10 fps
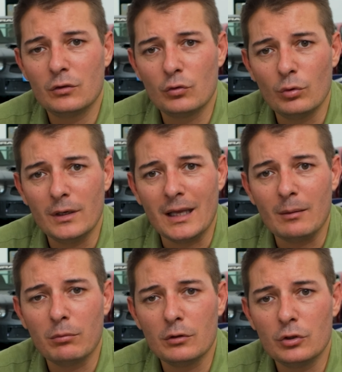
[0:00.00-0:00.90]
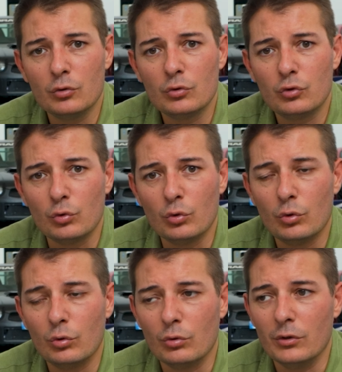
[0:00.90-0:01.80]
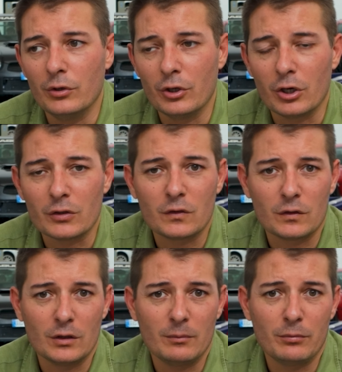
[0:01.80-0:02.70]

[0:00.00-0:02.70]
to enable you to not